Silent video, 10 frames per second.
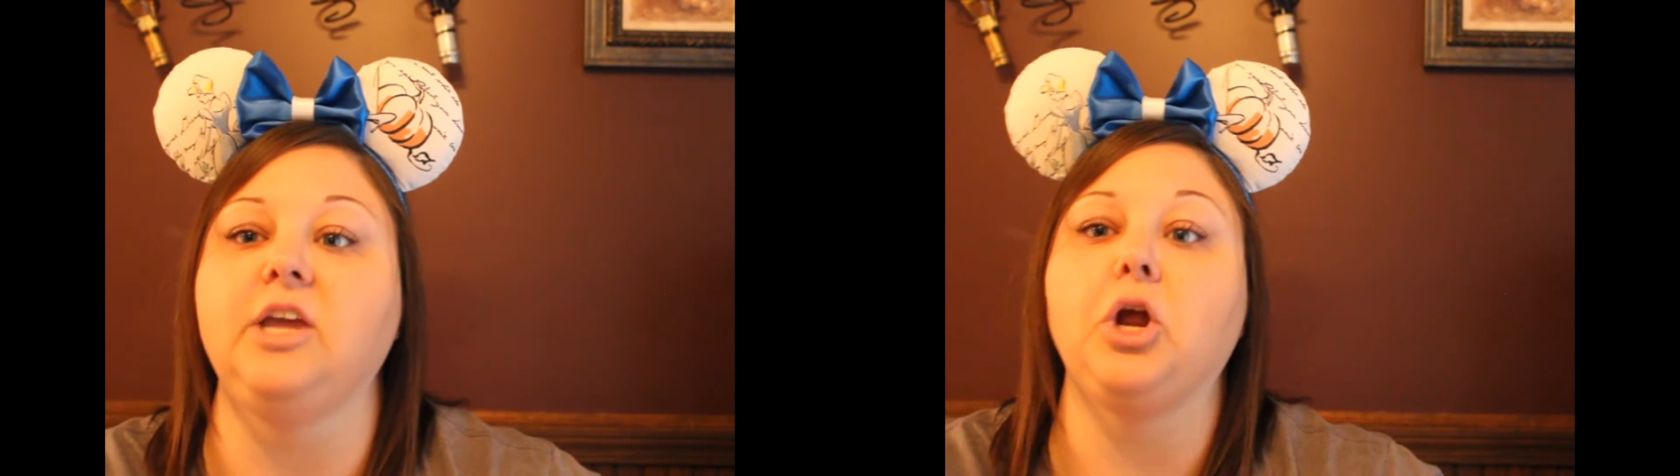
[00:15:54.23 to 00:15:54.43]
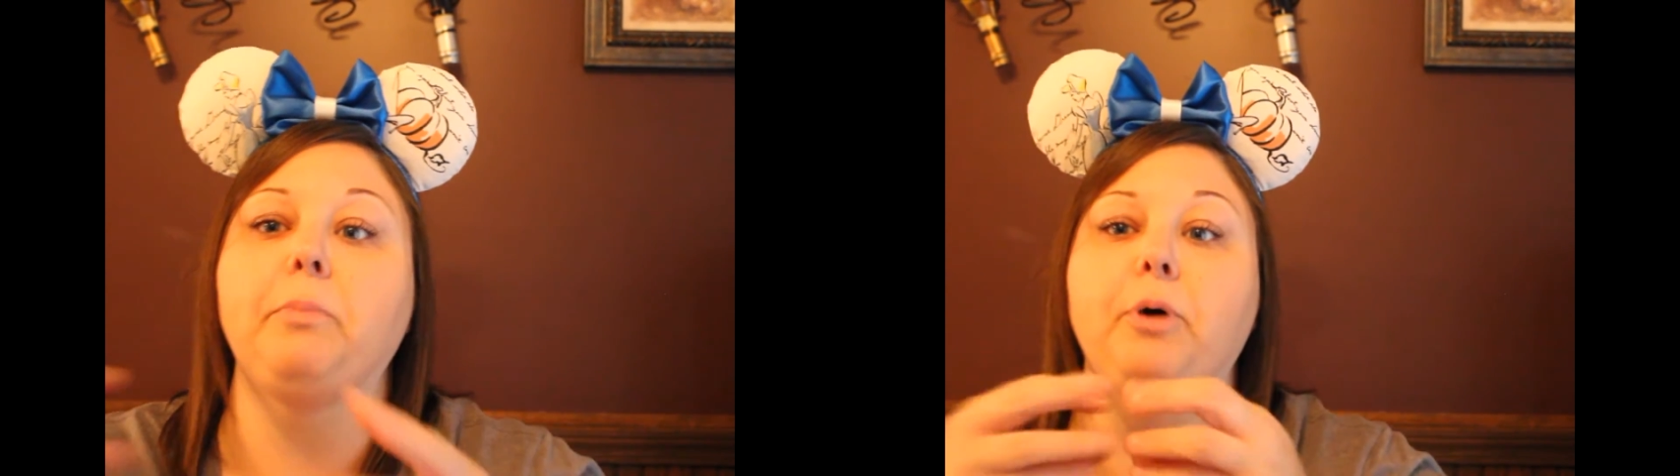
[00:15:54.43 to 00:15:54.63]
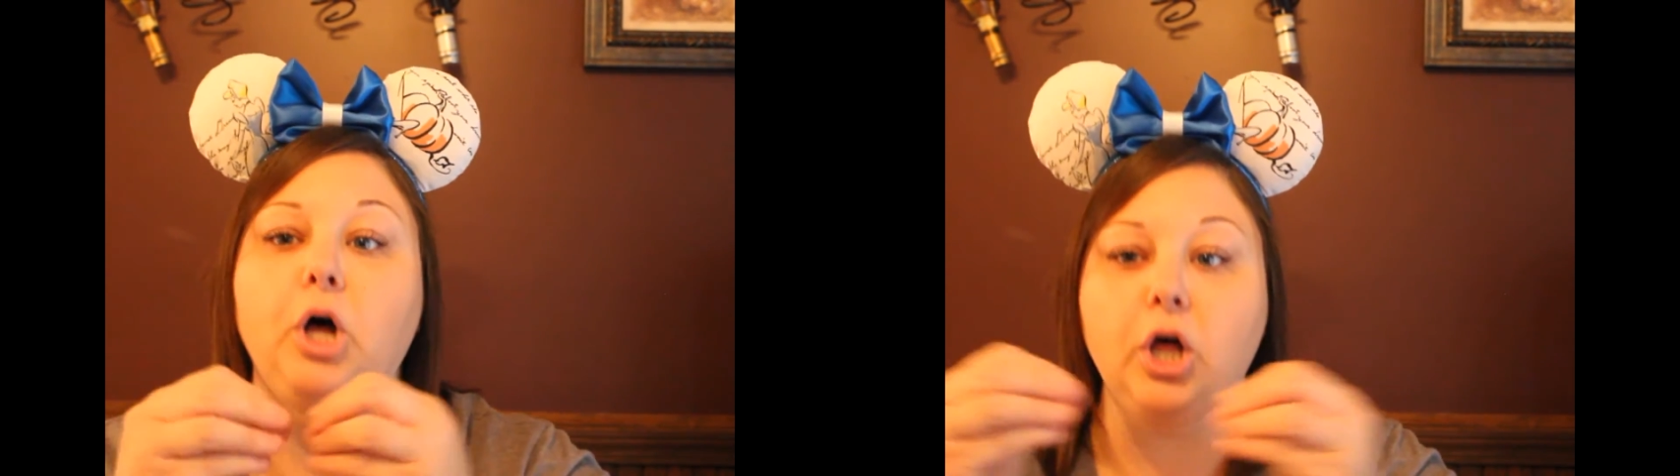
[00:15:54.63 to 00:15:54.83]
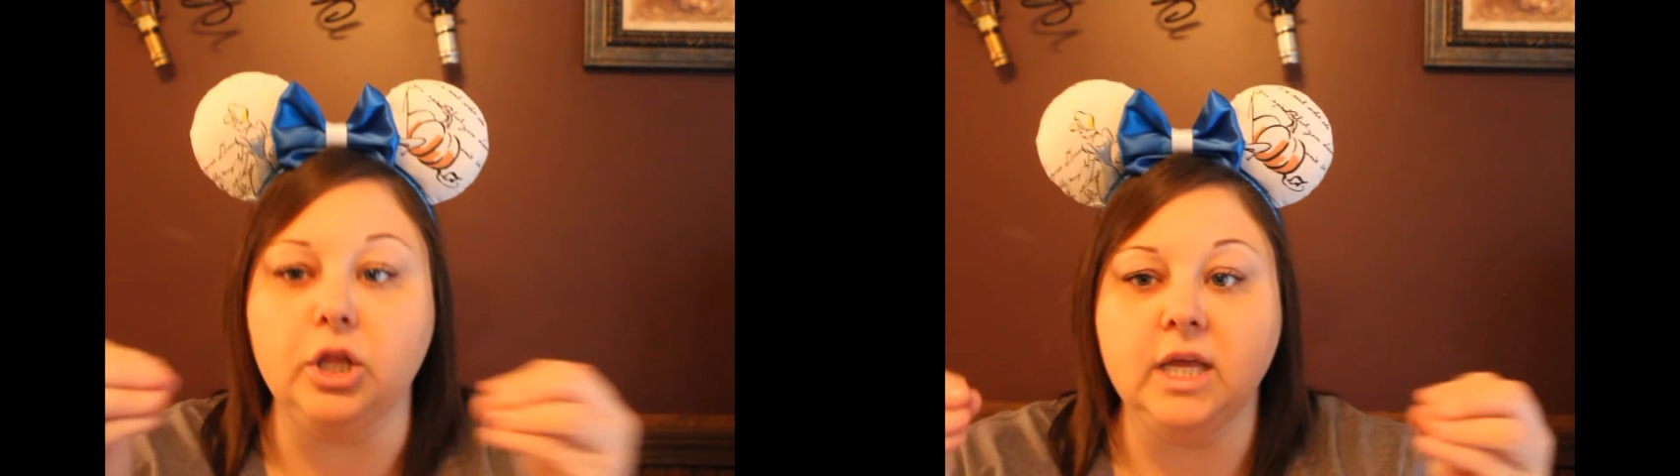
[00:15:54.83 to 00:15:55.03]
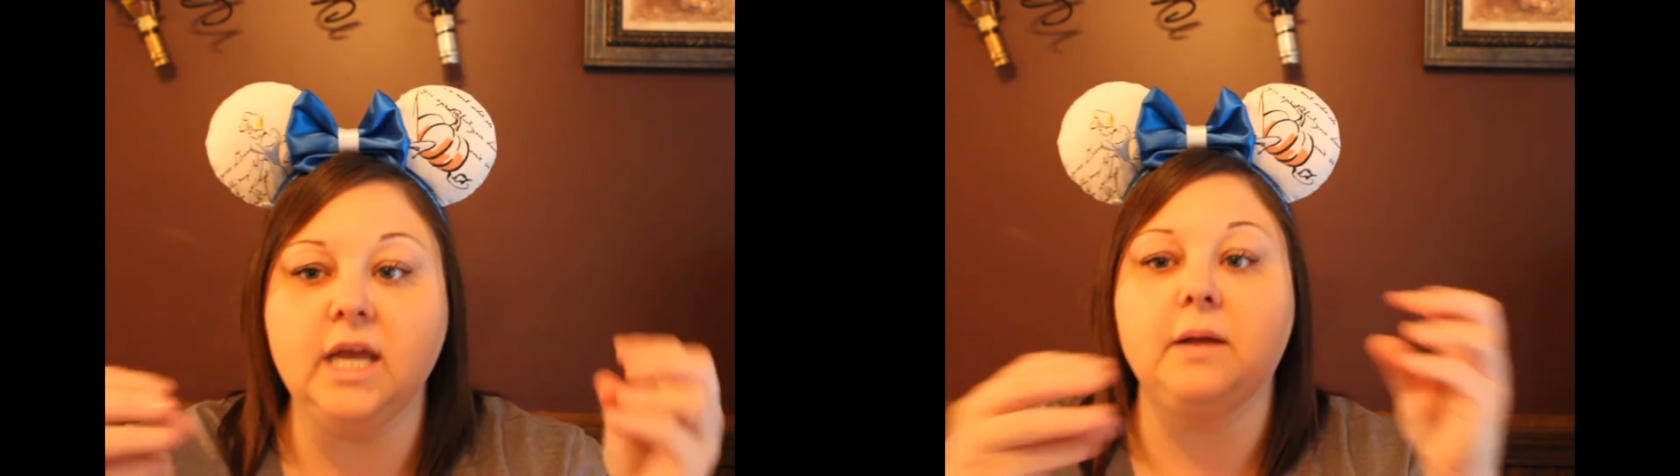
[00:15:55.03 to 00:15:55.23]
you're
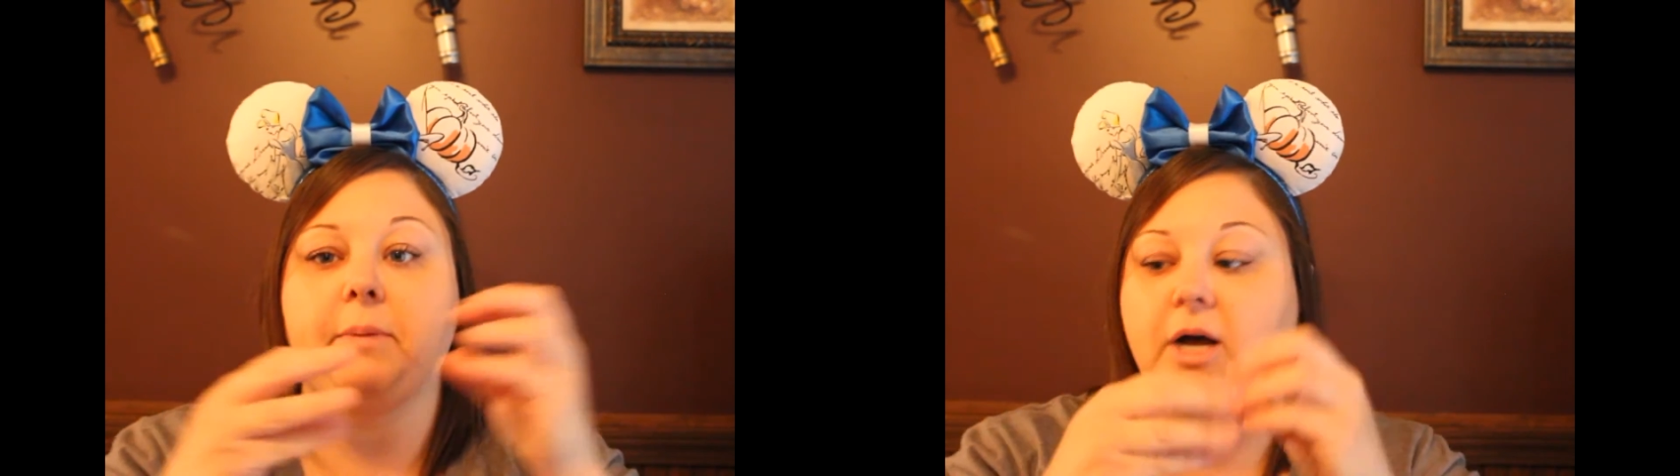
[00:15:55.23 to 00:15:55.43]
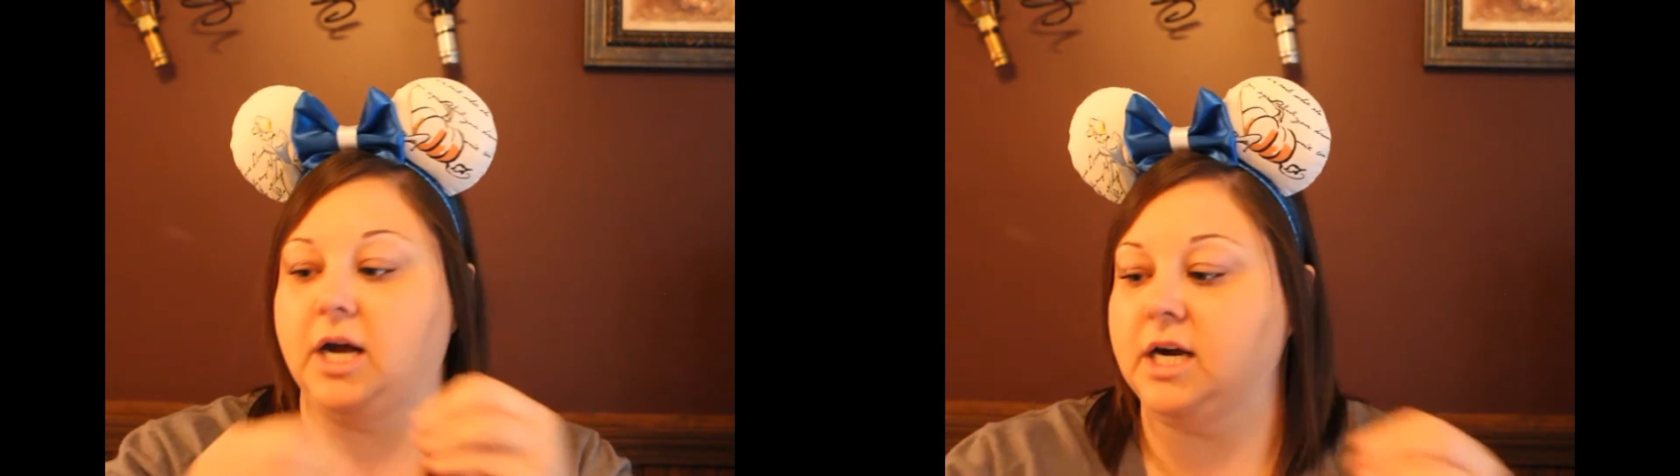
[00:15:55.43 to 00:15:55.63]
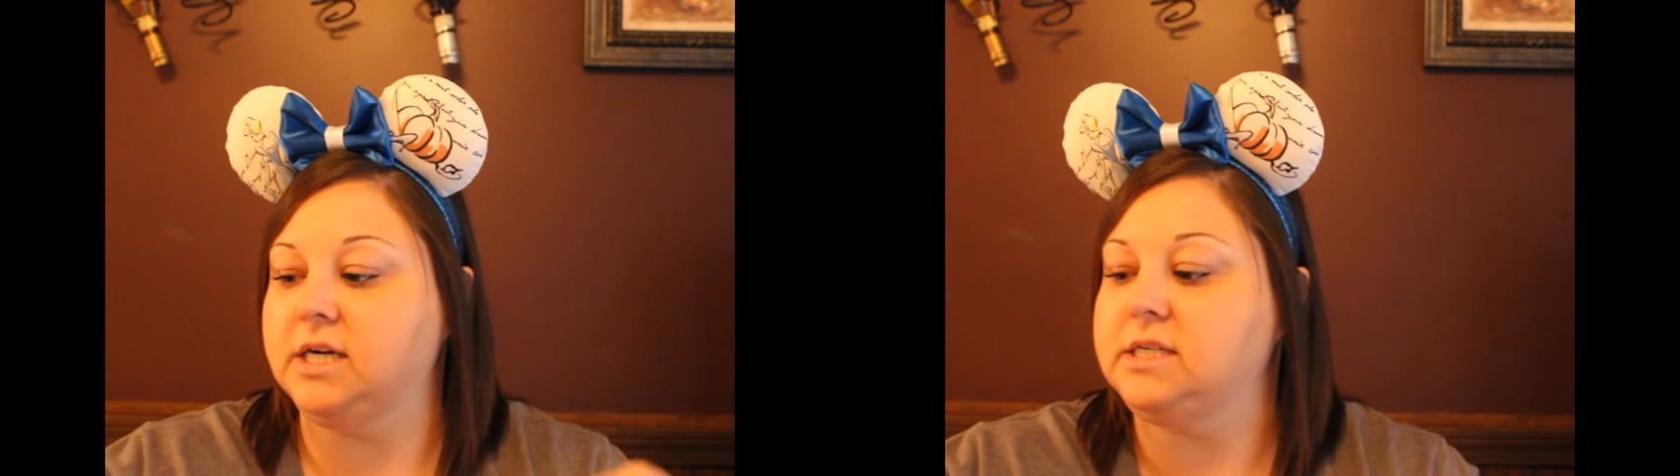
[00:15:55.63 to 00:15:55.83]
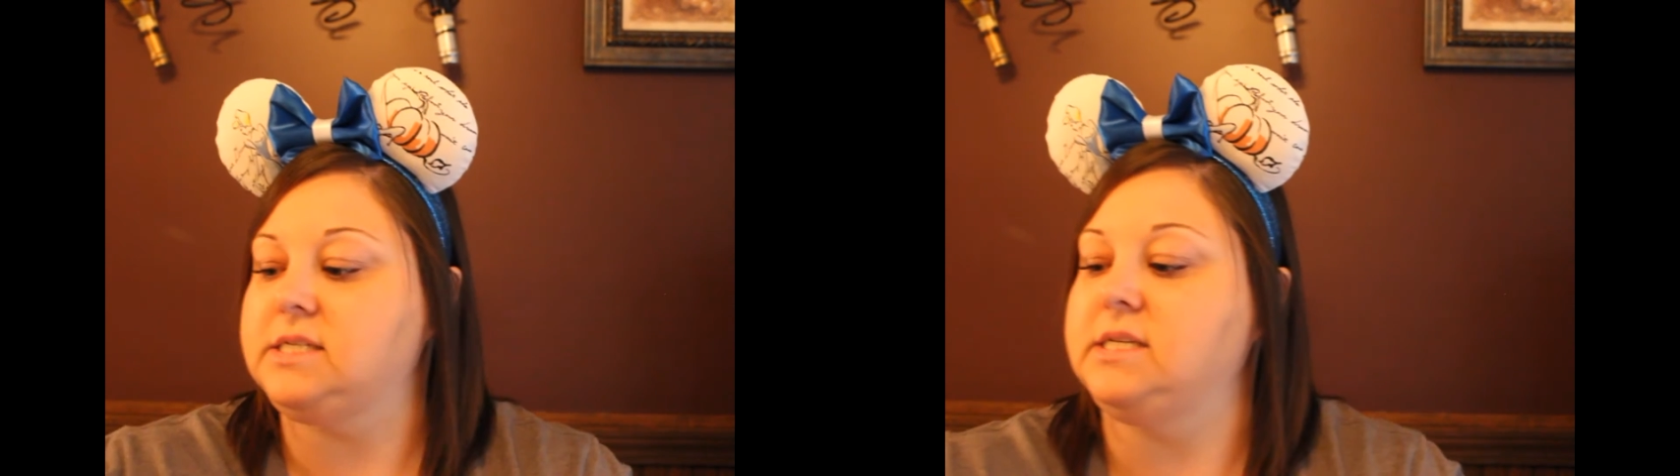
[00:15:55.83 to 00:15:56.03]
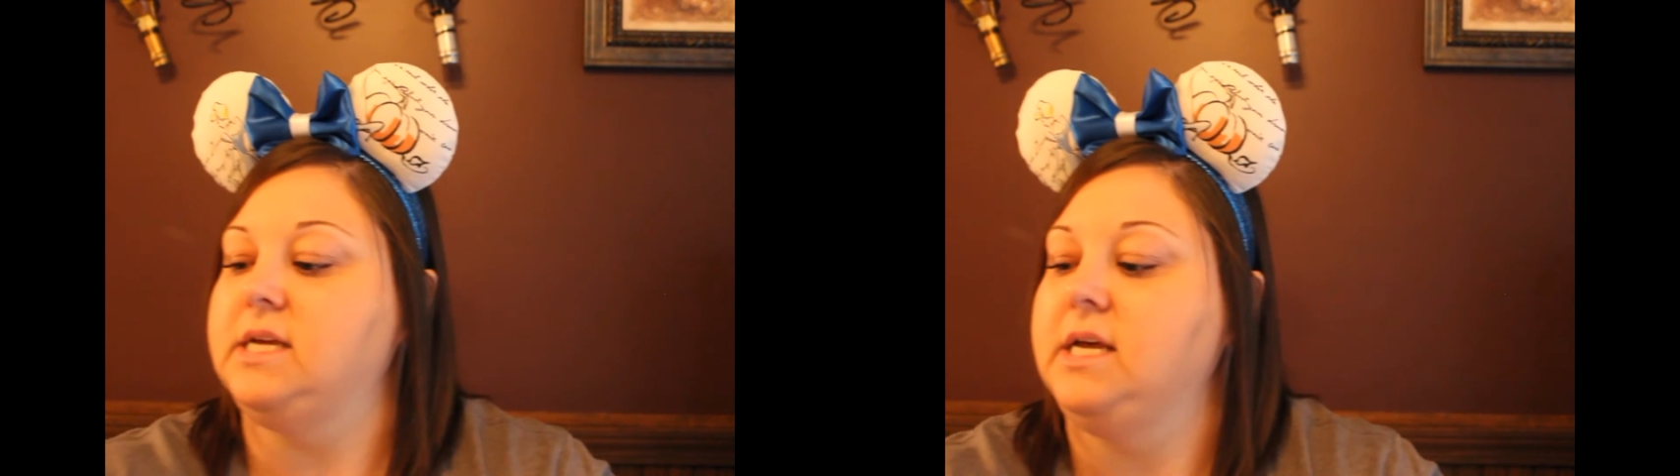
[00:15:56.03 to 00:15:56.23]
pulling it
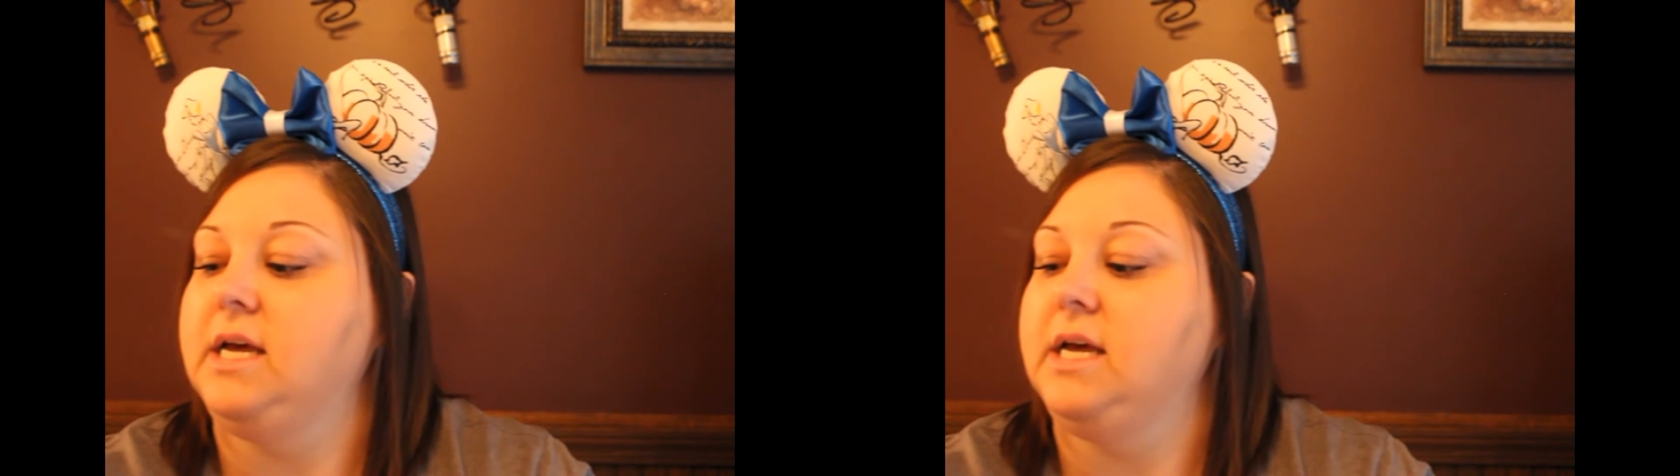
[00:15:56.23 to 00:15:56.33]
apart,